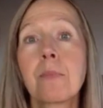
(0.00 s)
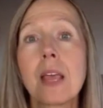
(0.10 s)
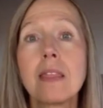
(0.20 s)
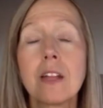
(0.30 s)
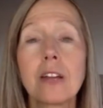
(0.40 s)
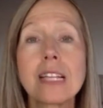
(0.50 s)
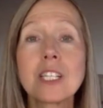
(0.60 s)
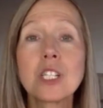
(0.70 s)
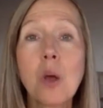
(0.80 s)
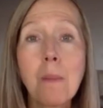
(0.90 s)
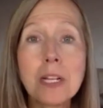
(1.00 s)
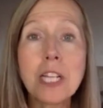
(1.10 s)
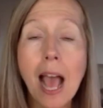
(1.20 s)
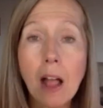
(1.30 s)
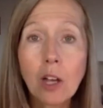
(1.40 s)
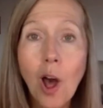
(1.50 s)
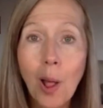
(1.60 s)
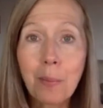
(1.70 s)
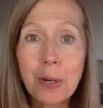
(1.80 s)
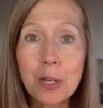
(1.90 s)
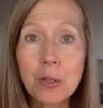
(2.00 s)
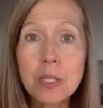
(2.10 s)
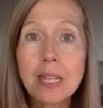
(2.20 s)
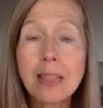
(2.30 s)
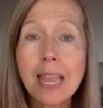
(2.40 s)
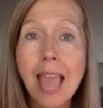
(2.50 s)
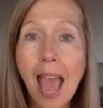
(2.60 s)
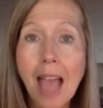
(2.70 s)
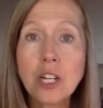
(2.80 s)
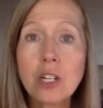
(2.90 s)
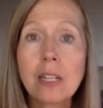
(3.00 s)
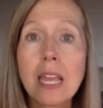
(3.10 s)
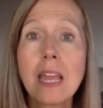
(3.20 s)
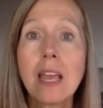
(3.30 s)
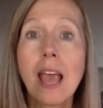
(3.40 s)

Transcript: there is so much alcohol produced that they actually